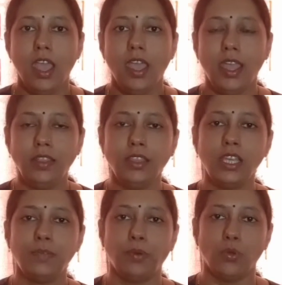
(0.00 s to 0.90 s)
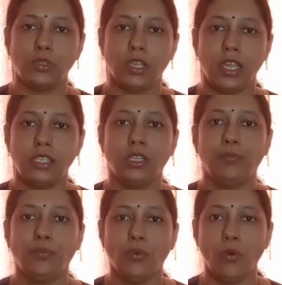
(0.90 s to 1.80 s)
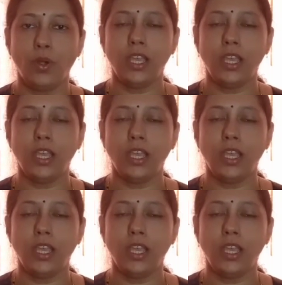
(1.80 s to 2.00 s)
In this process, the food